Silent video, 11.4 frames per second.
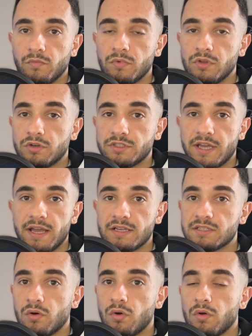your text
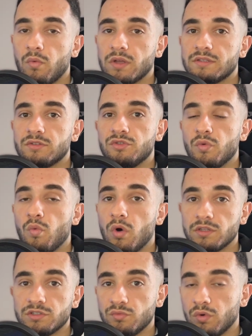or what you
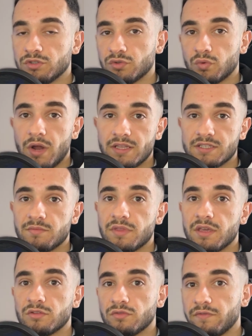want you want to write
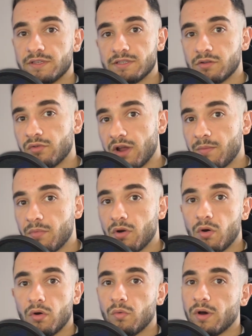something to fix a grammar
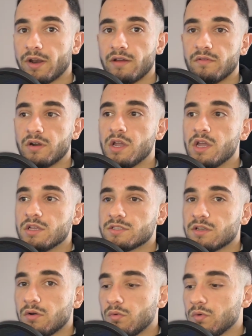or whatever
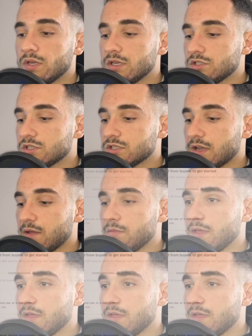so we can just type